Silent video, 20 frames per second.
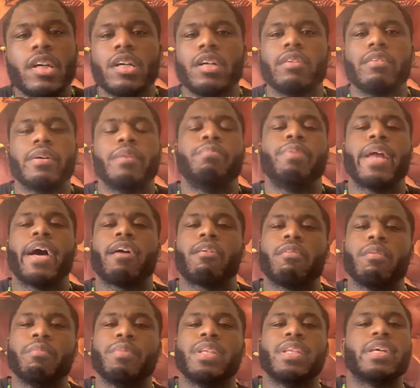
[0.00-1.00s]
with black
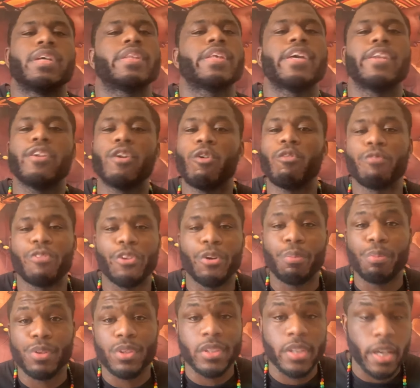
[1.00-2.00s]
women, that they don't feel
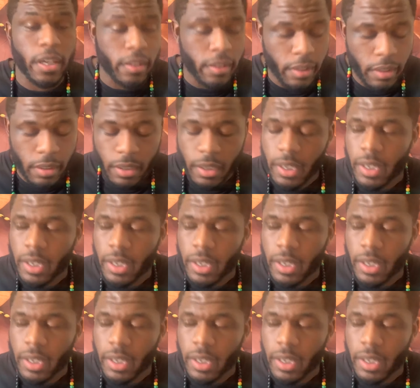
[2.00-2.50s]
protected,